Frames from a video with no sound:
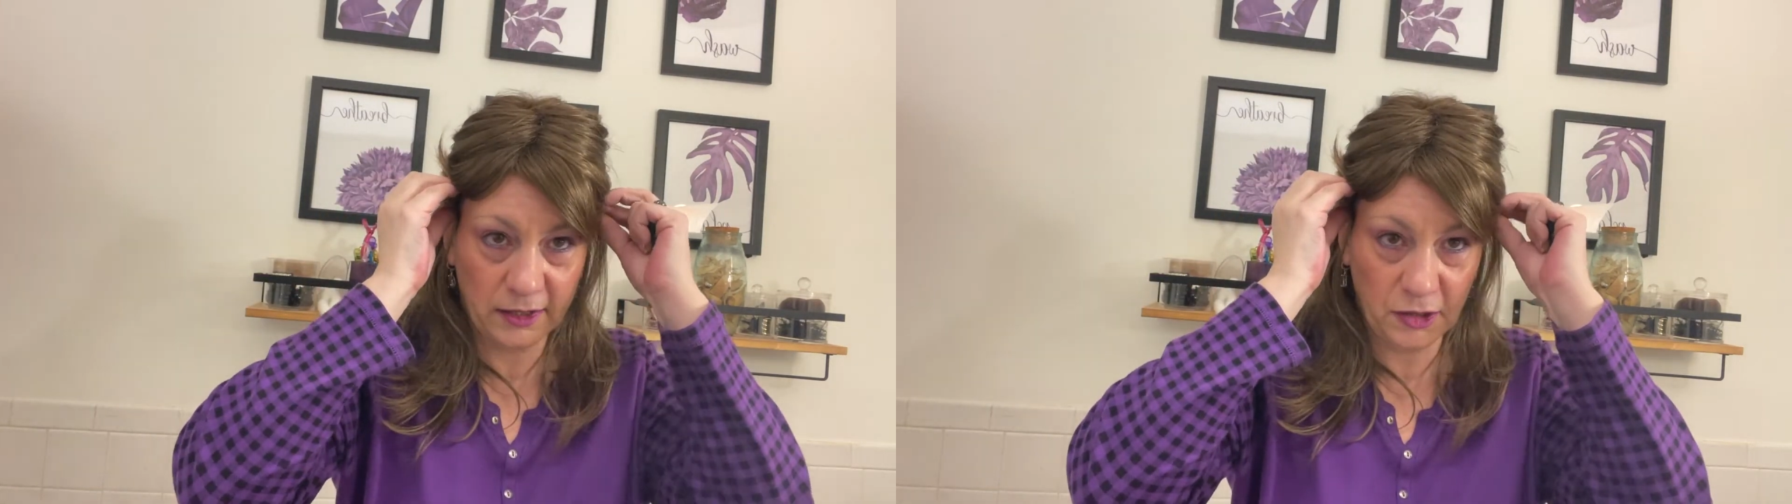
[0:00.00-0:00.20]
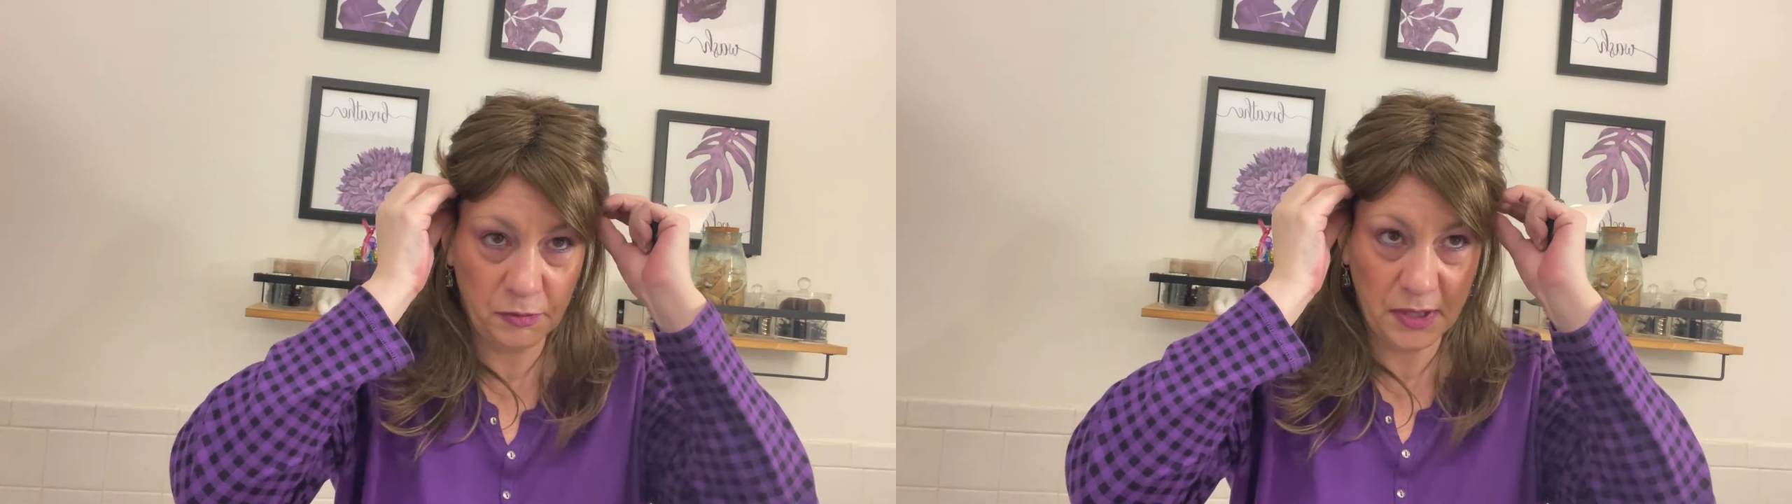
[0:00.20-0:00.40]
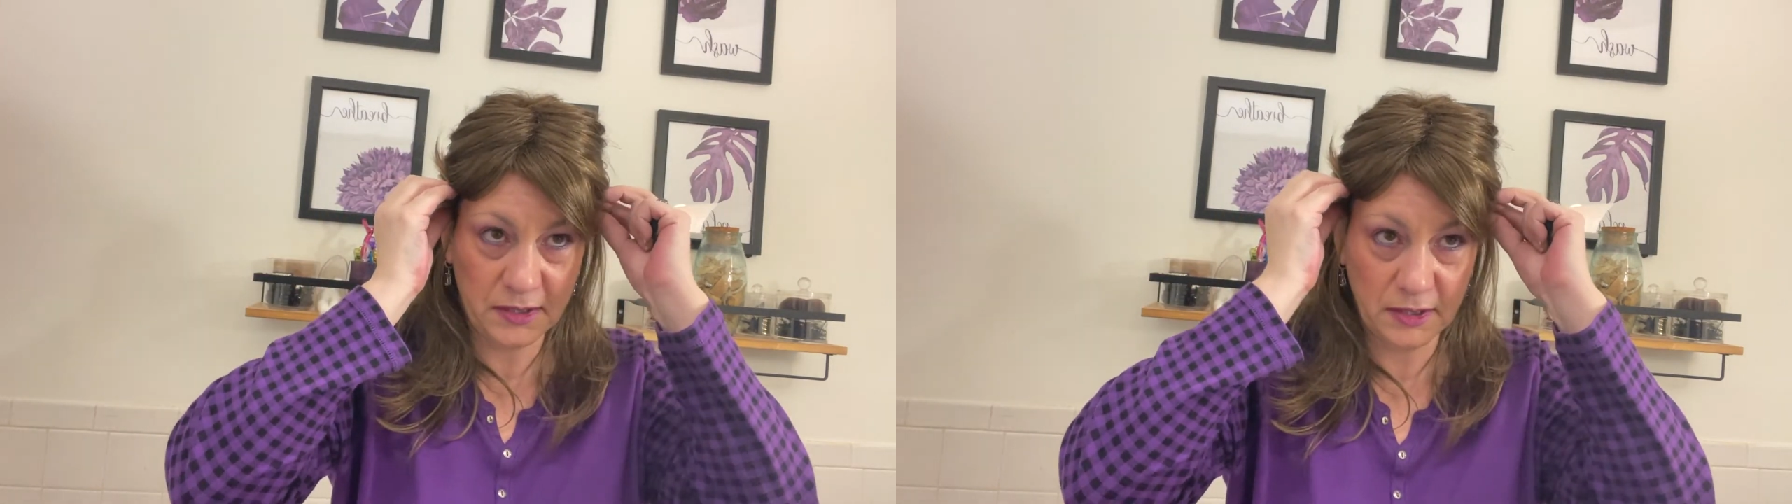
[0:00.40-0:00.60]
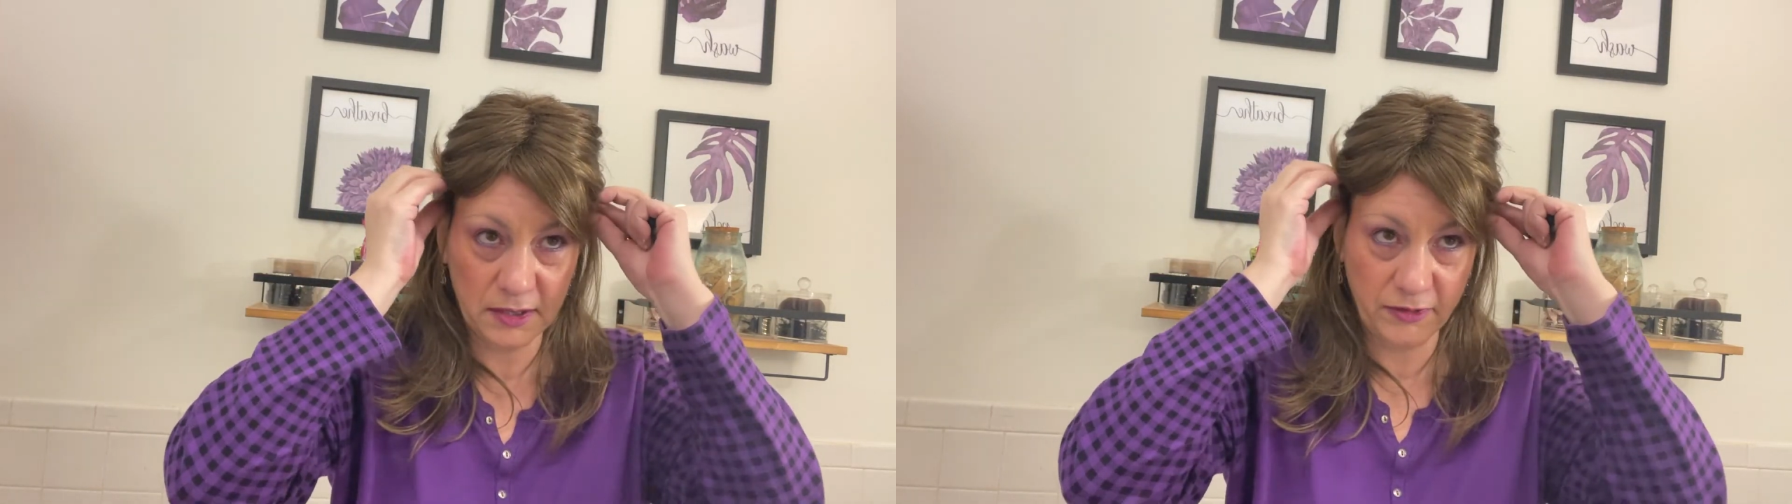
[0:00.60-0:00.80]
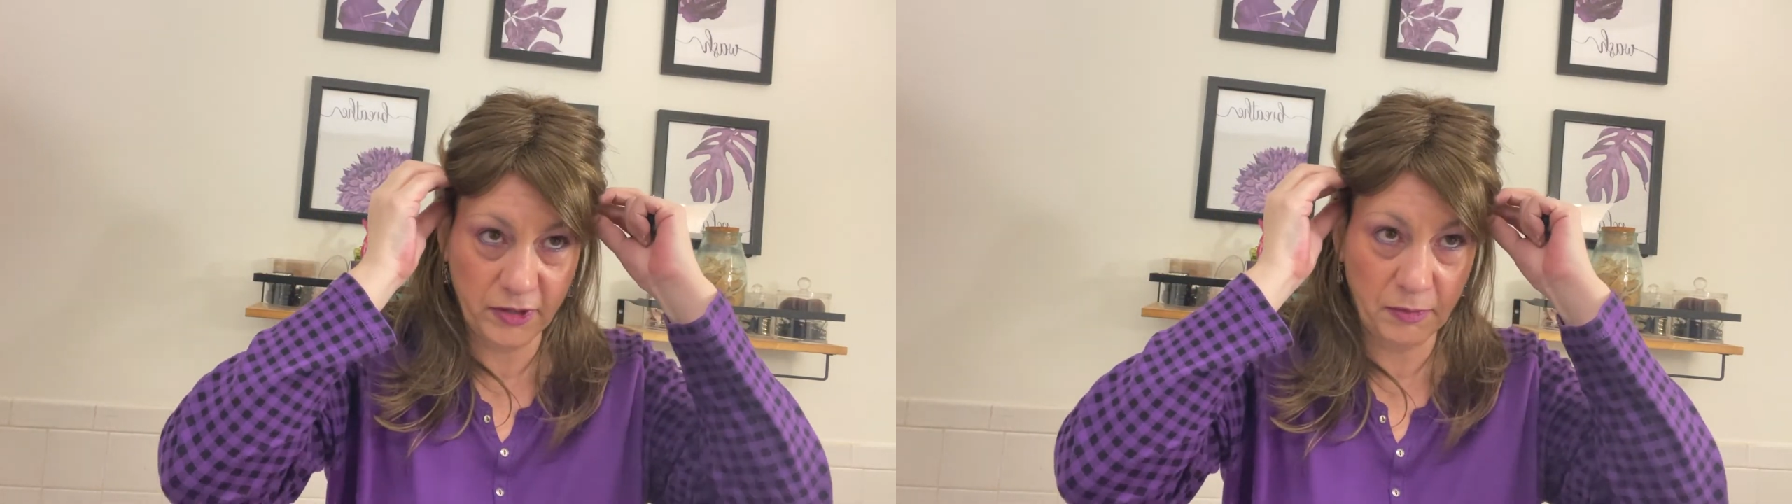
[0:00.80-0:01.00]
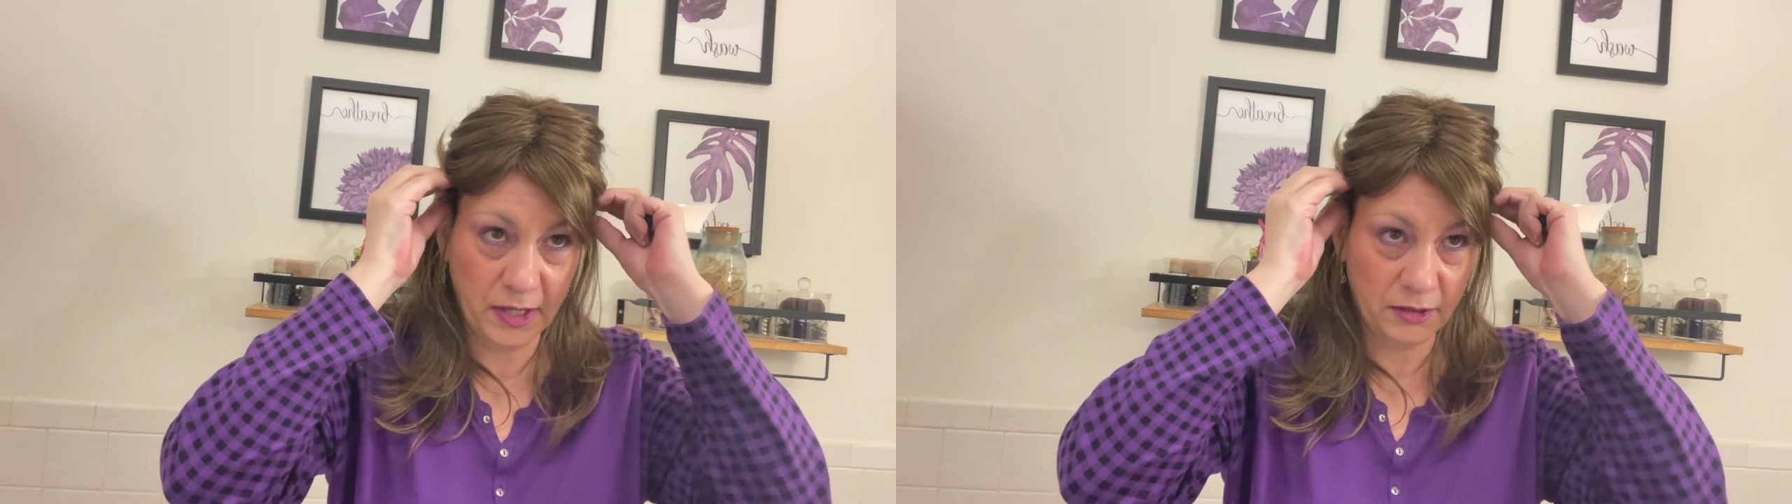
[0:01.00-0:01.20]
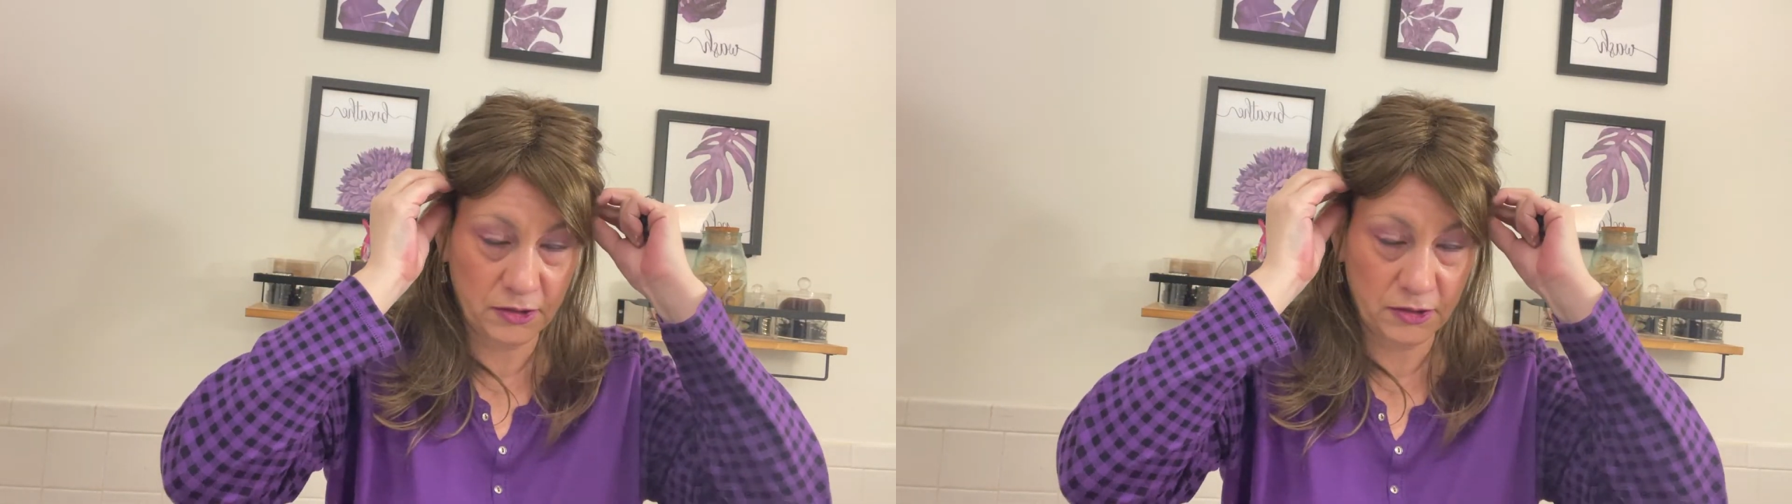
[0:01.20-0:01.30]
little pieces of the metal.